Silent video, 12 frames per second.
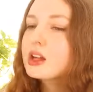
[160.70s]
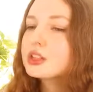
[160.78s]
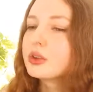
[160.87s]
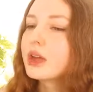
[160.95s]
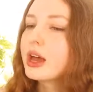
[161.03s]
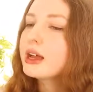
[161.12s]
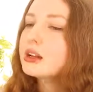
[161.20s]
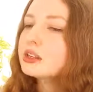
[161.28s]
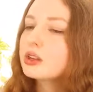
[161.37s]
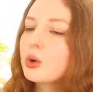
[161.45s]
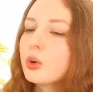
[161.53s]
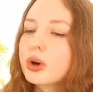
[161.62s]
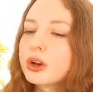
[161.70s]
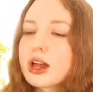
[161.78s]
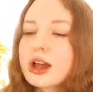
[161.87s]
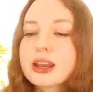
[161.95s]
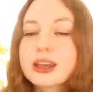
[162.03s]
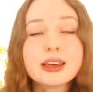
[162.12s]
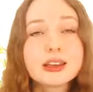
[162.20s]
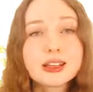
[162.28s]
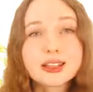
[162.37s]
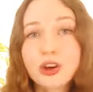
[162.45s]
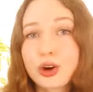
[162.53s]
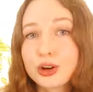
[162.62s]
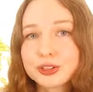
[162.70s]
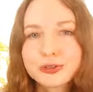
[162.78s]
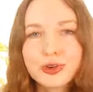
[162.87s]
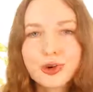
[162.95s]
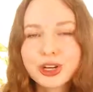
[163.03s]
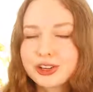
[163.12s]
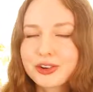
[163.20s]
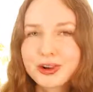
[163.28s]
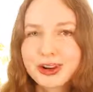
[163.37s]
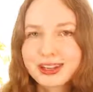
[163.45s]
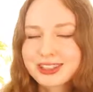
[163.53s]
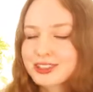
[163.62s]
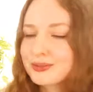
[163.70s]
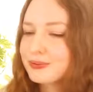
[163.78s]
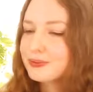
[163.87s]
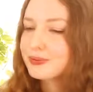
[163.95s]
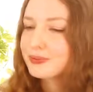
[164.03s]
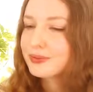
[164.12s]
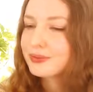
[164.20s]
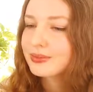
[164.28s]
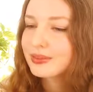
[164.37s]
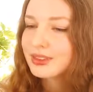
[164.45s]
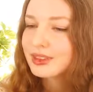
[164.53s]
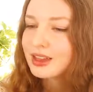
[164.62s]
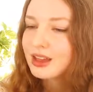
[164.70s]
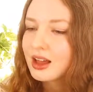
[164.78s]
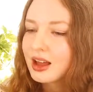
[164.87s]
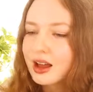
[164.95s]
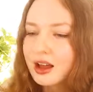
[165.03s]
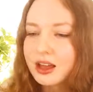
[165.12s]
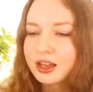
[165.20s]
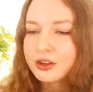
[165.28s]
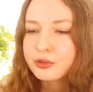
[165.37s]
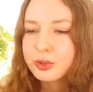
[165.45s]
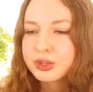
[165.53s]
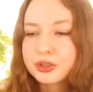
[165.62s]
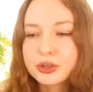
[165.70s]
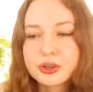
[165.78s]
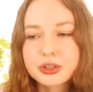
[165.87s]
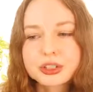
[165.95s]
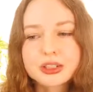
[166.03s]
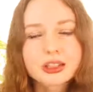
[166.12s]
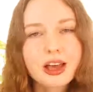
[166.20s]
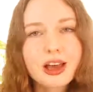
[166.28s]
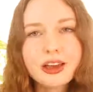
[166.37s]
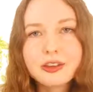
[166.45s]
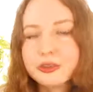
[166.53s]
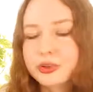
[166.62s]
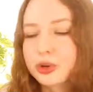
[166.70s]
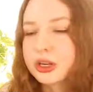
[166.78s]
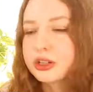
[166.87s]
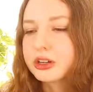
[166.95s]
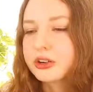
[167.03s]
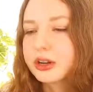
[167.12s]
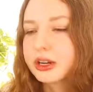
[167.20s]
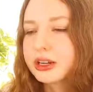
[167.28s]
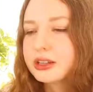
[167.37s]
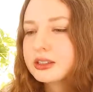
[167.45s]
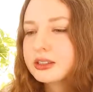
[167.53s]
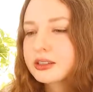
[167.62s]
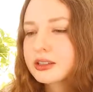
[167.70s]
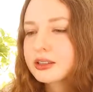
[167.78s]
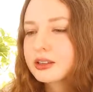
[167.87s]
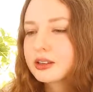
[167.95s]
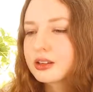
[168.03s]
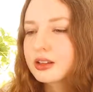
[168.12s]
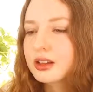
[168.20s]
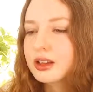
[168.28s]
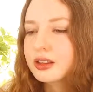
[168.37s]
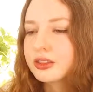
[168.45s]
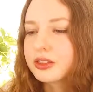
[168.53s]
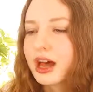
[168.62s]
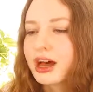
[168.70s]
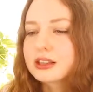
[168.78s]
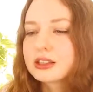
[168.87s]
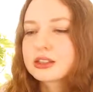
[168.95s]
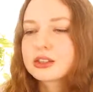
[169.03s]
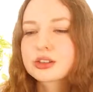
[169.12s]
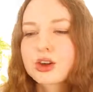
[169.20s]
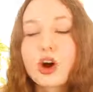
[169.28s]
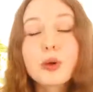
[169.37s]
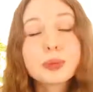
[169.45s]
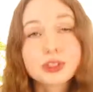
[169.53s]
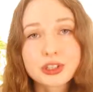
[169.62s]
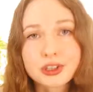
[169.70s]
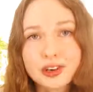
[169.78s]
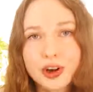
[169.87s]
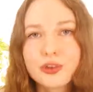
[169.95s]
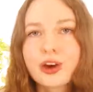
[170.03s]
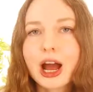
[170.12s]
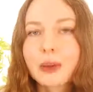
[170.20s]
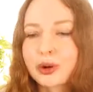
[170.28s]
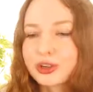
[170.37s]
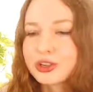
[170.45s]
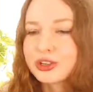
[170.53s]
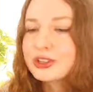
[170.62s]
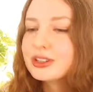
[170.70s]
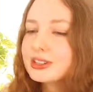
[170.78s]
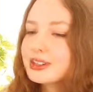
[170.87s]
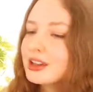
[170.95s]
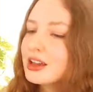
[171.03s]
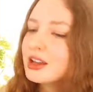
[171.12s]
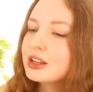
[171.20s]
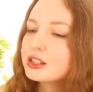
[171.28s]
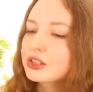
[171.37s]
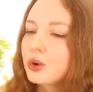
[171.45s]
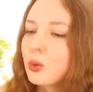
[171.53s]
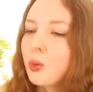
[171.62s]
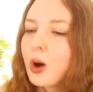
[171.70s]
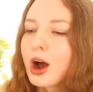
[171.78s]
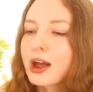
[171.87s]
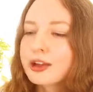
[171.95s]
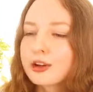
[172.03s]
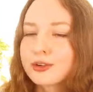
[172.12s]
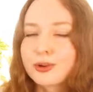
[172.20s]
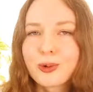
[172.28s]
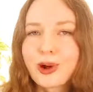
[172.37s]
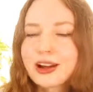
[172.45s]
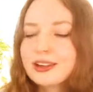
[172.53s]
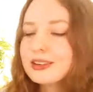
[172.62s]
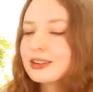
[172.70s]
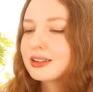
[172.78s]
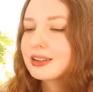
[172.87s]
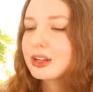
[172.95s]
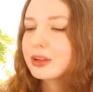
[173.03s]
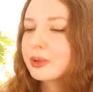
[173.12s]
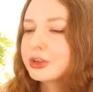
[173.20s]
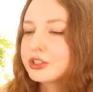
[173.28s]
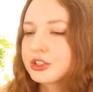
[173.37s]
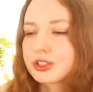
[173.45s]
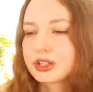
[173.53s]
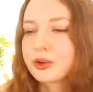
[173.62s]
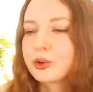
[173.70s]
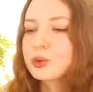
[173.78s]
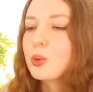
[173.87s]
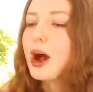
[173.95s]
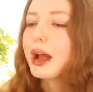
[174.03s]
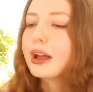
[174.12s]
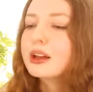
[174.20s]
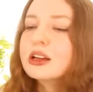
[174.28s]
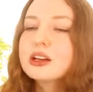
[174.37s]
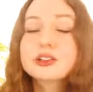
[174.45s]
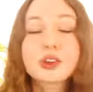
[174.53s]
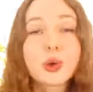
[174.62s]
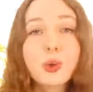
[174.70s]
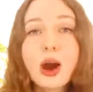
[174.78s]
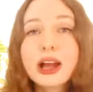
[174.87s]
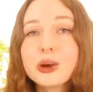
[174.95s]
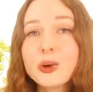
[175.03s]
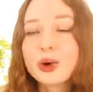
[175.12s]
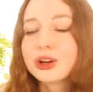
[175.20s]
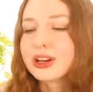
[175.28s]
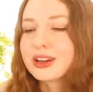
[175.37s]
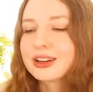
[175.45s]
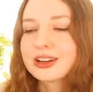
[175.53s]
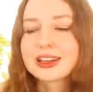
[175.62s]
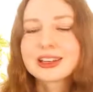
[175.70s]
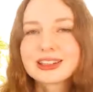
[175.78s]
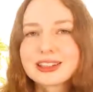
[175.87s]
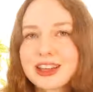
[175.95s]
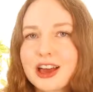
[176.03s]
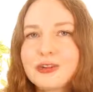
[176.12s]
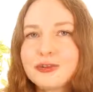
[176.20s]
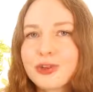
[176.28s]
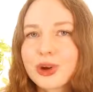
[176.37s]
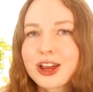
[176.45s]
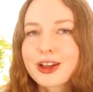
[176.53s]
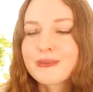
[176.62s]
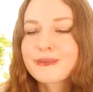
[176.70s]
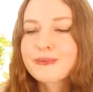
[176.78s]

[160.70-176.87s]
So the x-coordinate is cos forty degrees. If we do sine forty degrees, that's opposite over hypotenuse. So y over one, which just equals y. So the y-coordinate is sine forty.